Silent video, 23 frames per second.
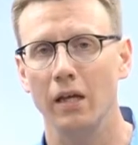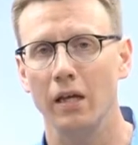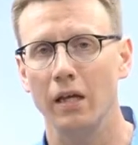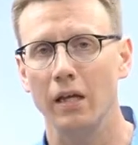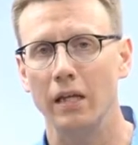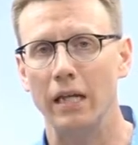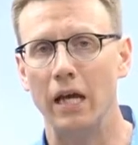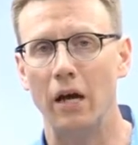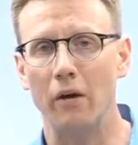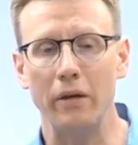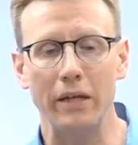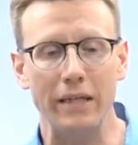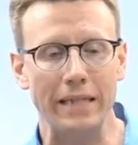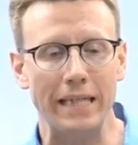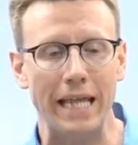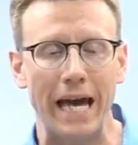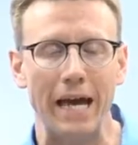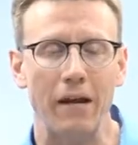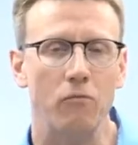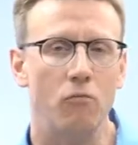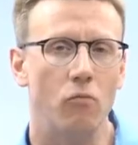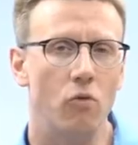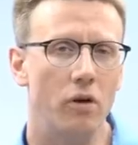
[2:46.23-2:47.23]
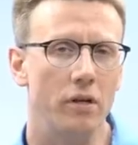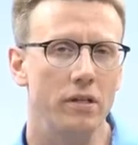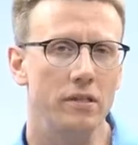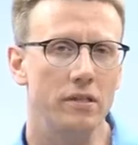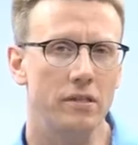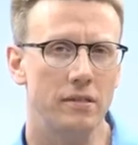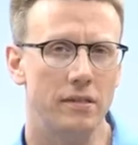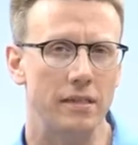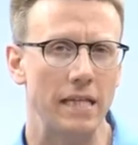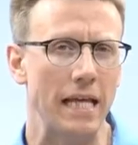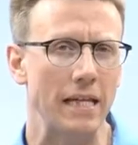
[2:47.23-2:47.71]
Now, in that one
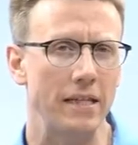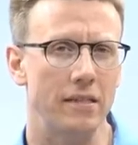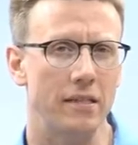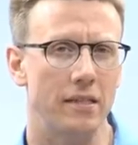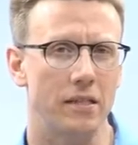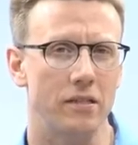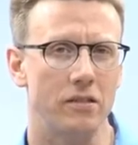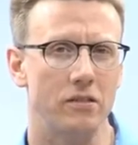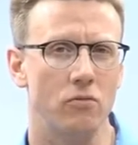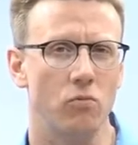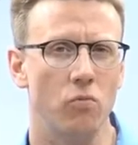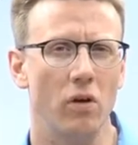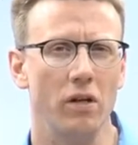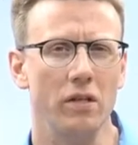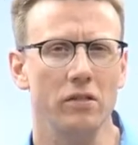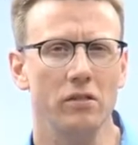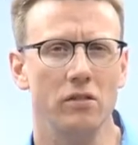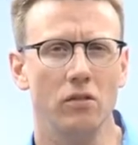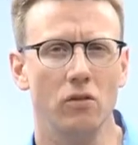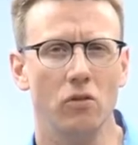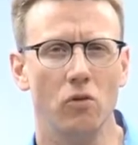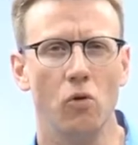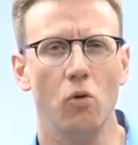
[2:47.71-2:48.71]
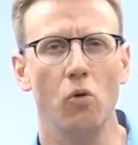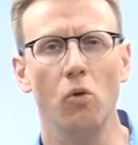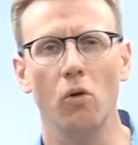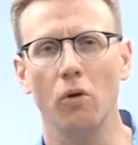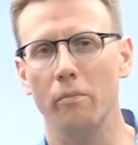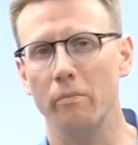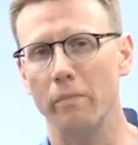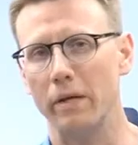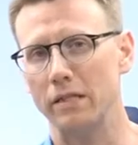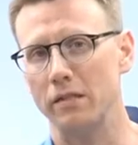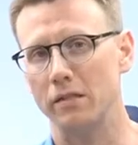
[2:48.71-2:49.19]
sentence, what is the
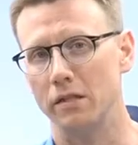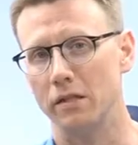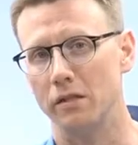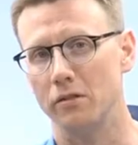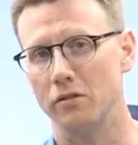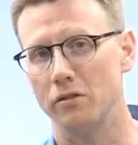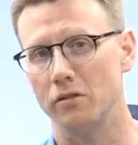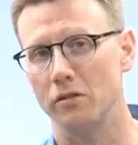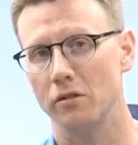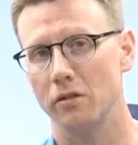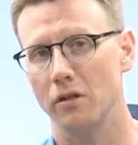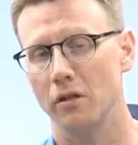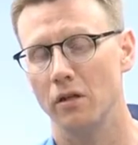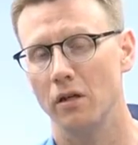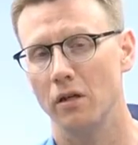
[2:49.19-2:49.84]
core message?